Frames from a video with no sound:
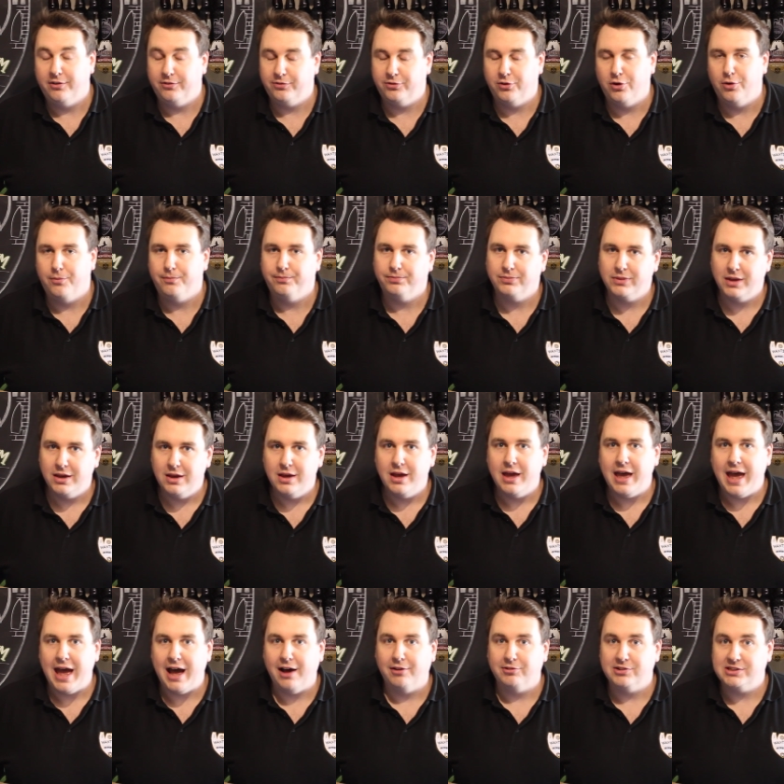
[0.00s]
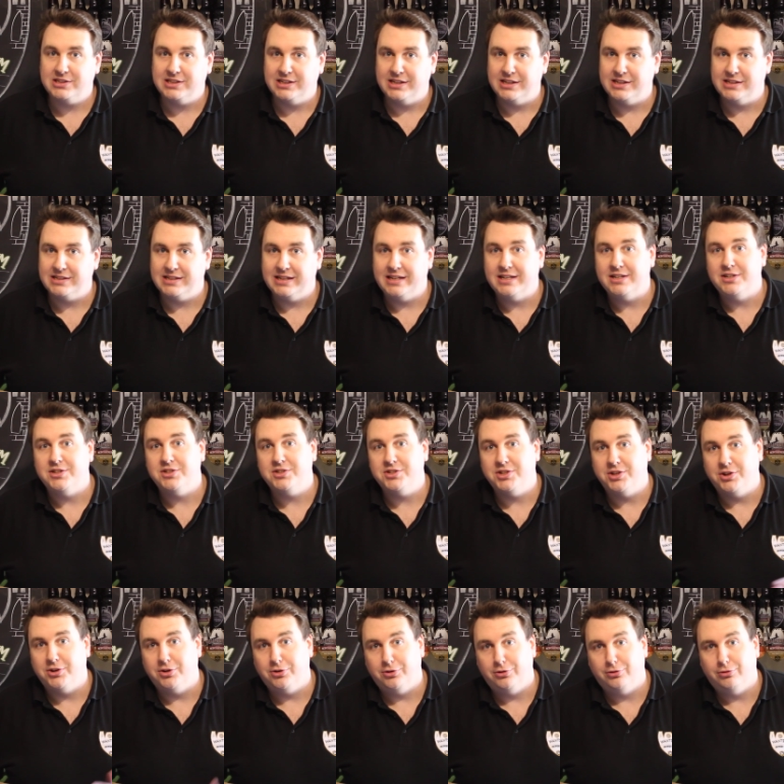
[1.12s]
from ounces
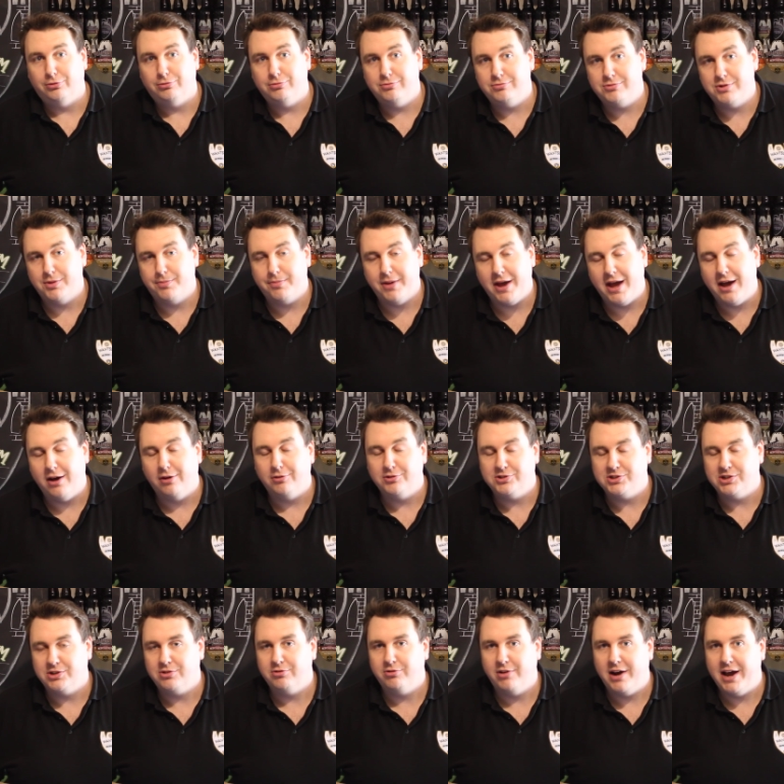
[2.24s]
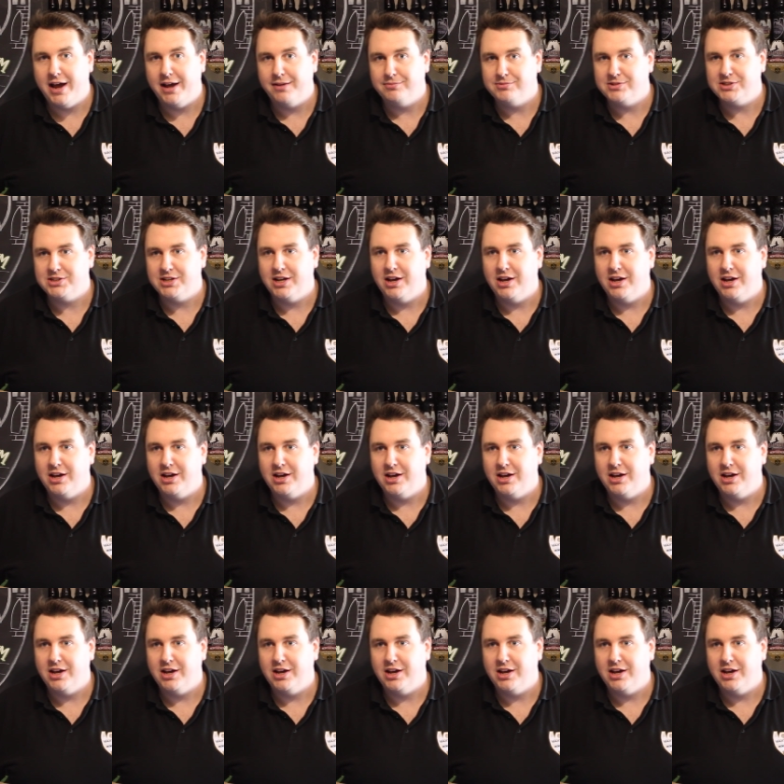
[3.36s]
into pounds and grams,